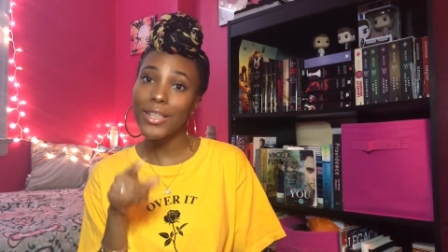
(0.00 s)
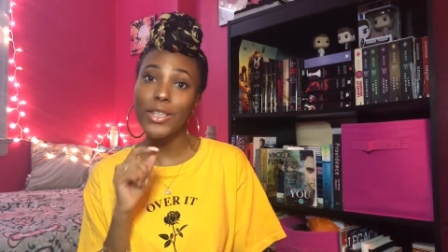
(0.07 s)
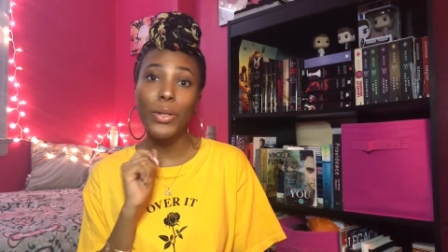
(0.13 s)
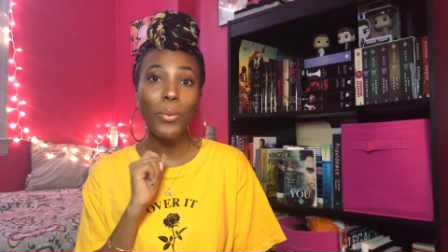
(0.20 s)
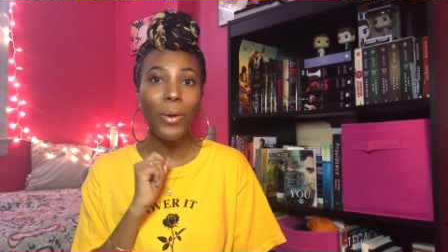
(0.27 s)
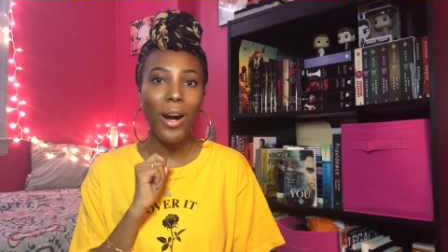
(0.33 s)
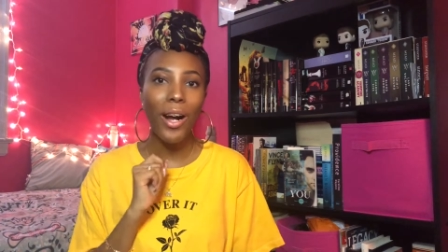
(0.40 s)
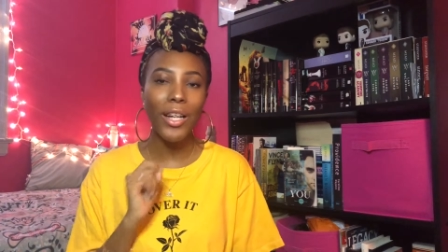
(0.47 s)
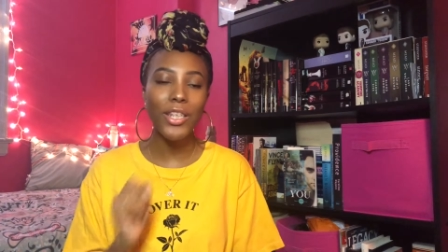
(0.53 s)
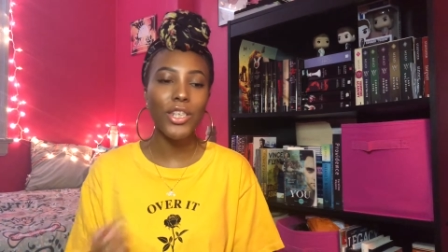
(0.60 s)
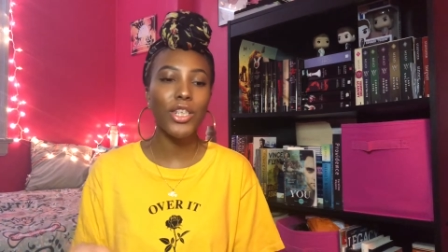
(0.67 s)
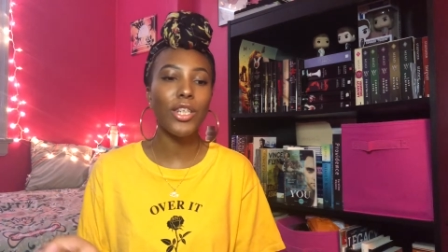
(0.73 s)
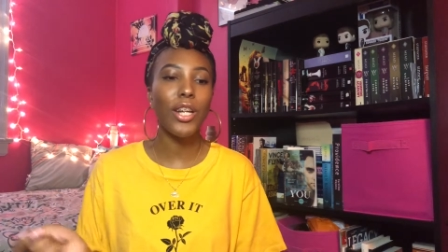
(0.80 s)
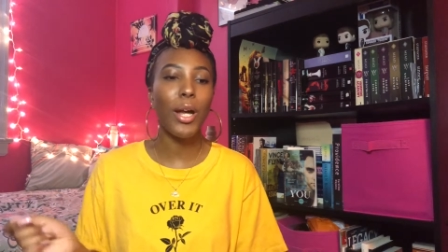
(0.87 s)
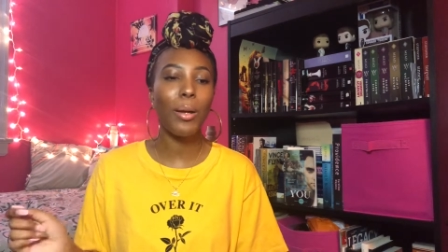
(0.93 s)
to
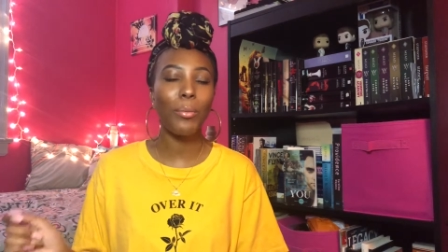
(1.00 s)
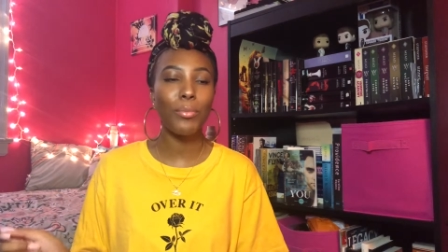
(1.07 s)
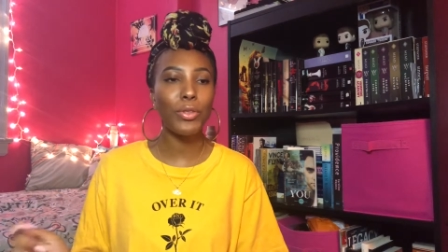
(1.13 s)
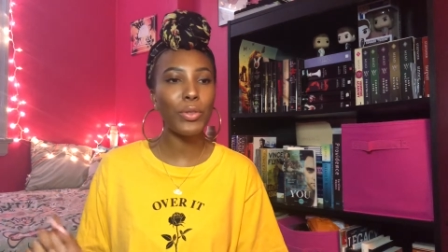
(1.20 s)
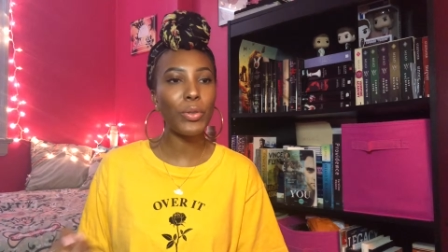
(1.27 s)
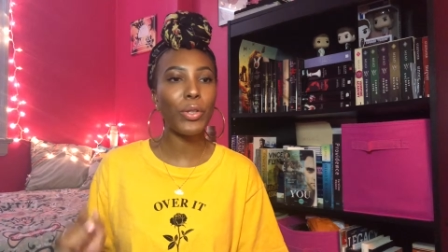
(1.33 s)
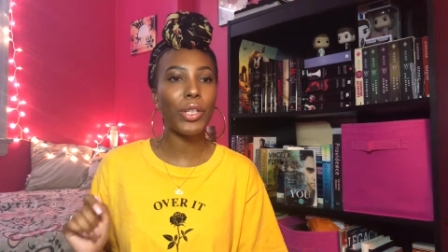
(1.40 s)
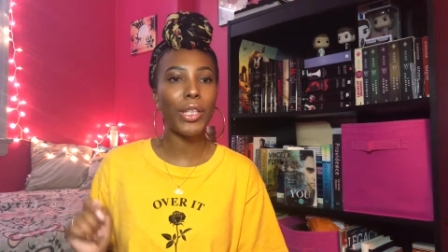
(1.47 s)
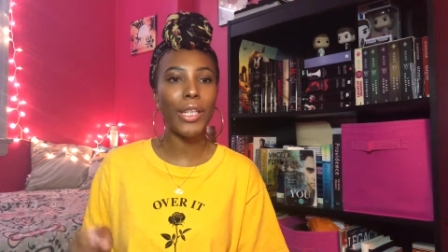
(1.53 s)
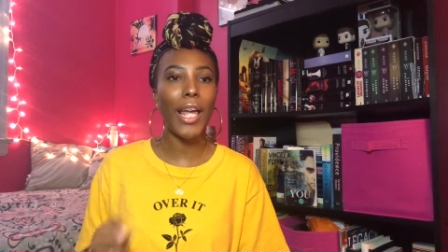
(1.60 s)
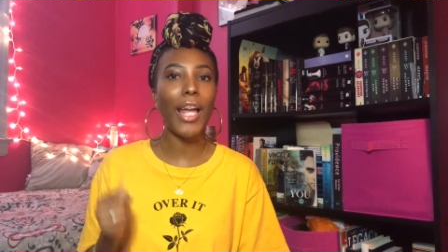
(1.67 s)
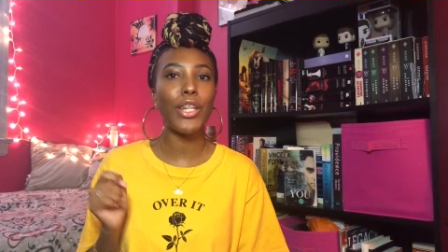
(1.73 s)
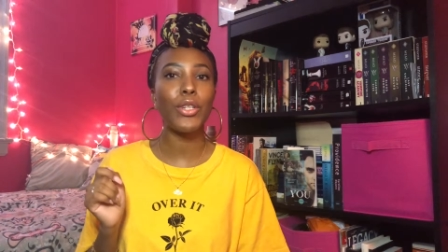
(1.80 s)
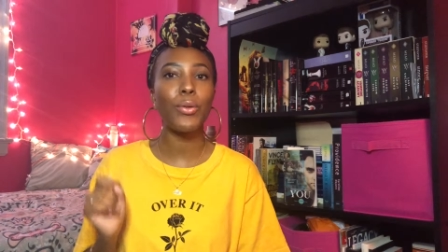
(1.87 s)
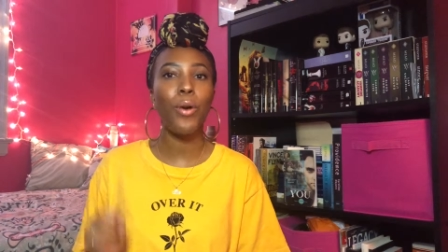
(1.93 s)
watch, I'm sure
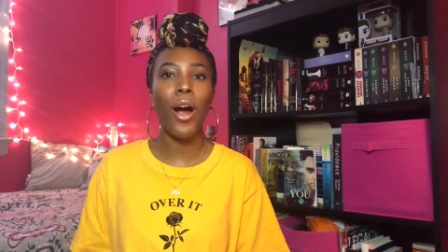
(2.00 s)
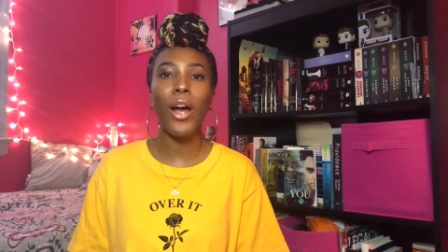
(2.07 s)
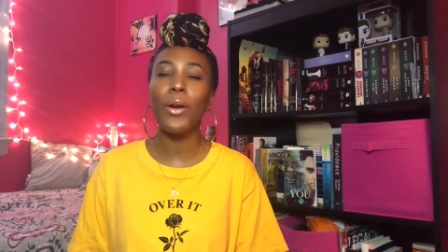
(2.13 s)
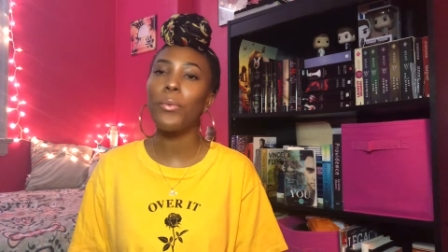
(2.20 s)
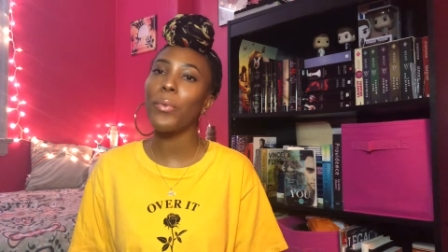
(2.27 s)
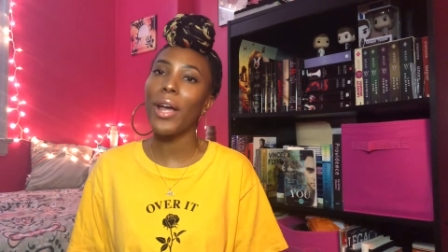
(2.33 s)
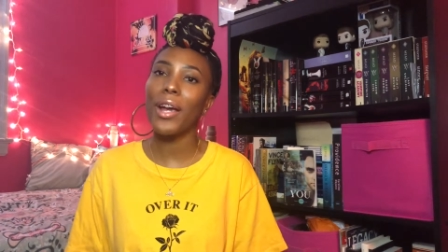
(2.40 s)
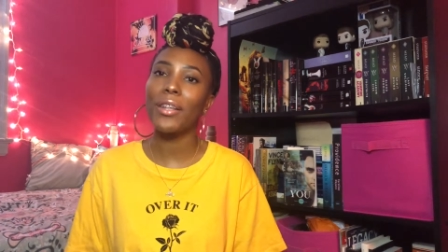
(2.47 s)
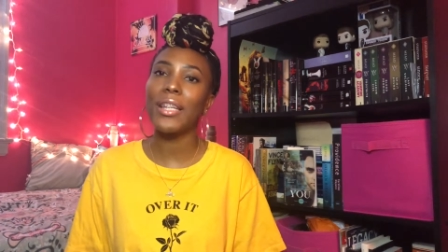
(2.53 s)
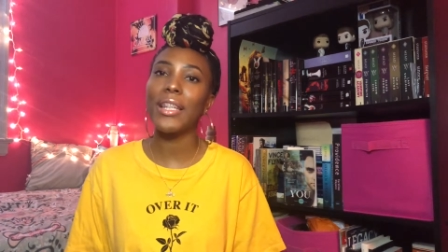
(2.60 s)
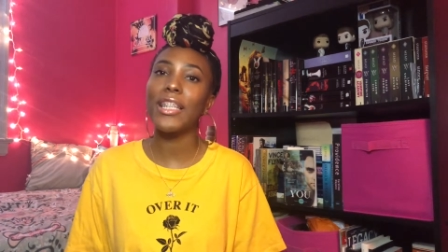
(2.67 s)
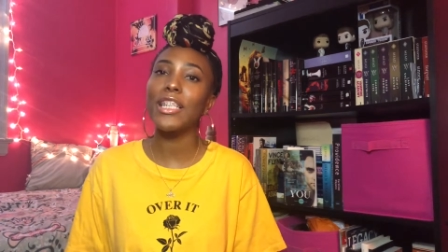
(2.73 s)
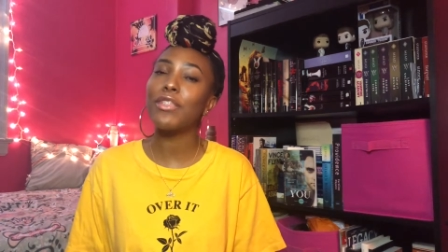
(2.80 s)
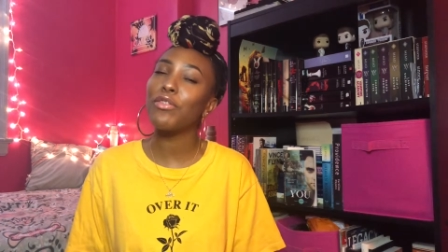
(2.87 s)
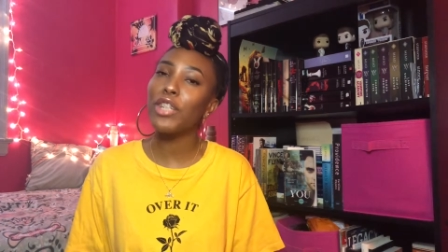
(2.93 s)
that you are aware that
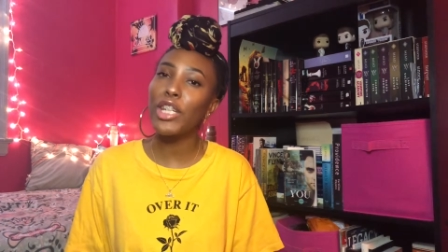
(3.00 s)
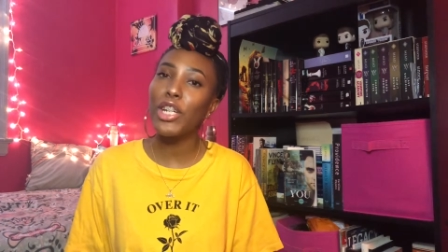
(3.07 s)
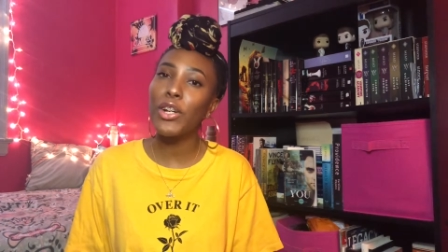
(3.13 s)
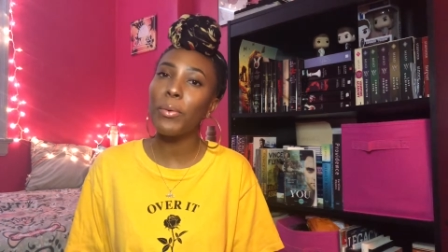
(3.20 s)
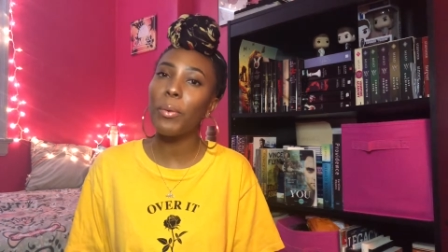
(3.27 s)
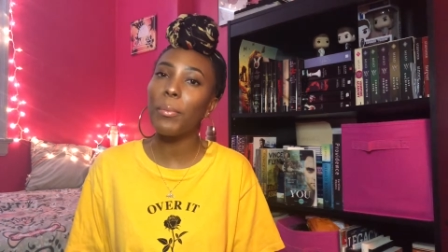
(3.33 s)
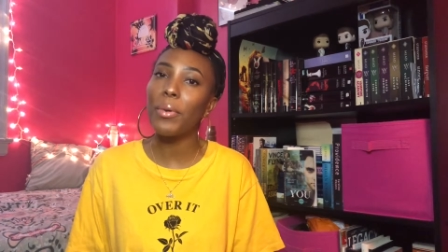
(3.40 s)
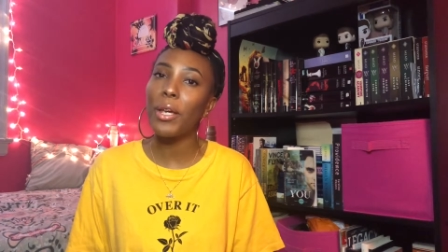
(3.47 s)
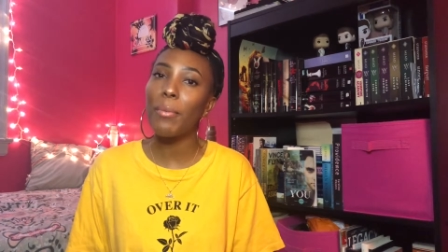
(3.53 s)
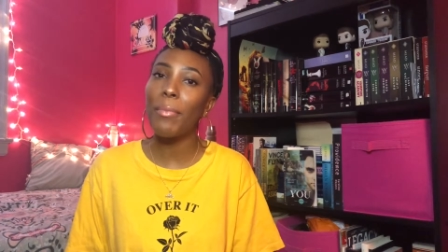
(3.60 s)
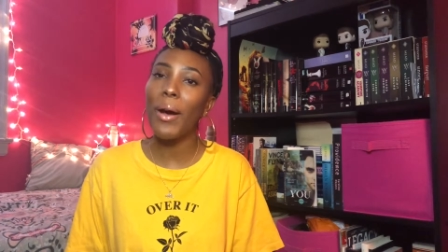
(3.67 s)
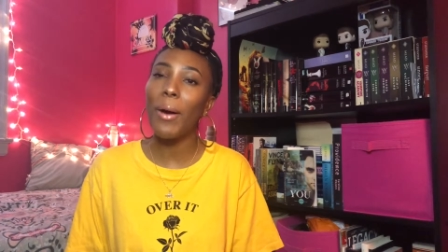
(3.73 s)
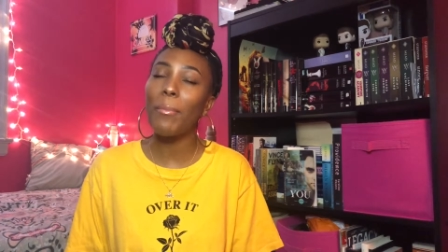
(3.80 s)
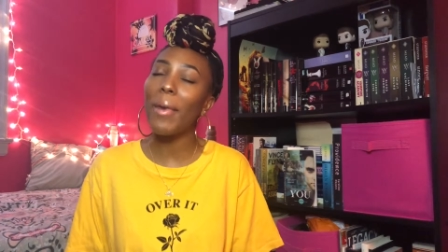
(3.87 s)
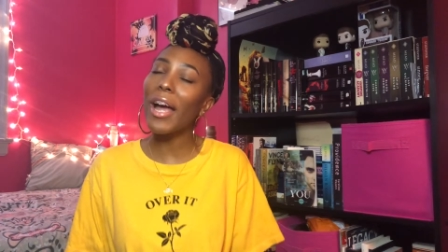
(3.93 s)
this video will be
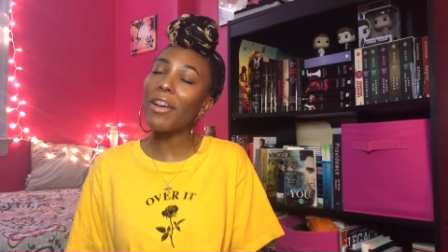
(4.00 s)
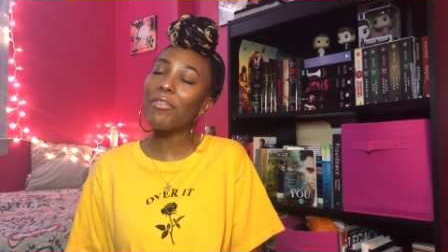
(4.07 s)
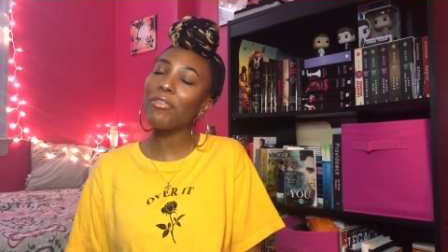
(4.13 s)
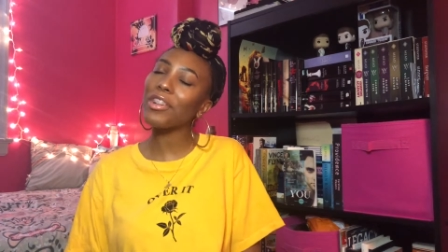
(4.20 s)
about my